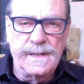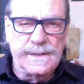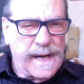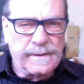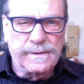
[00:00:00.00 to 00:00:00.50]

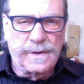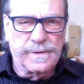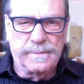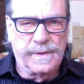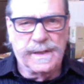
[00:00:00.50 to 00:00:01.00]
download
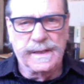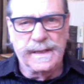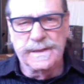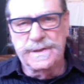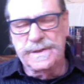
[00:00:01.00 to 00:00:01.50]
the book and
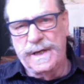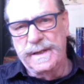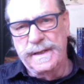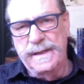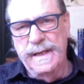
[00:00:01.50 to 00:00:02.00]
get
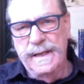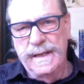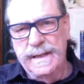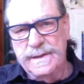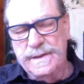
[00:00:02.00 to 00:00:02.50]
started
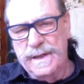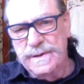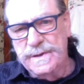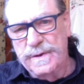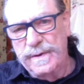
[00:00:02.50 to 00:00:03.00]
and start
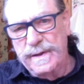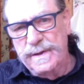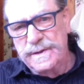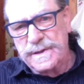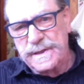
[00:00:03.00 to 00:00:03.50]
sowing
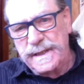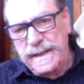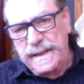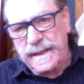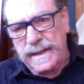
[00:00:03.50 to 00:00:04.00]
good
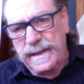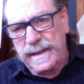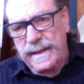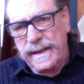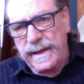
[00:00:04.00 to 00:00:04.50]
seed.
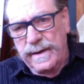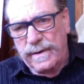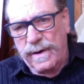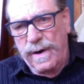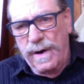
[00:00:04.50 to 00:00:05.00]
Here
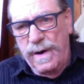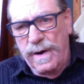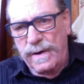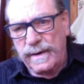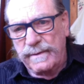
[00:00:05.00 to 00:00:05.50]
are
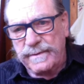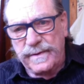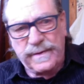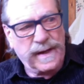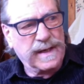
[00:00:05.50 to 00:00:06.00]
all of the
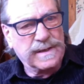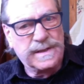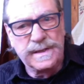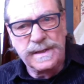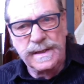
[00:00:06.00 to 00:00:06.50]

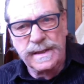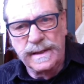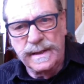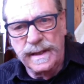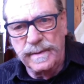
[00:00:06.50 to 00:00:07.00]
things.
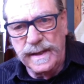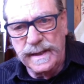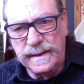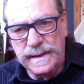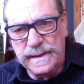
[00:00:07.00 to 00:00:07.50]
Can we
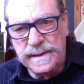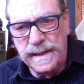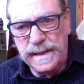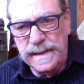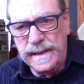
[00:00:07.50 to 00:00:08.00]
get this
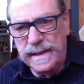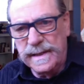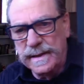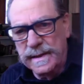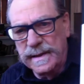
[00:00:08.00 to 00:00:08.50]
done here?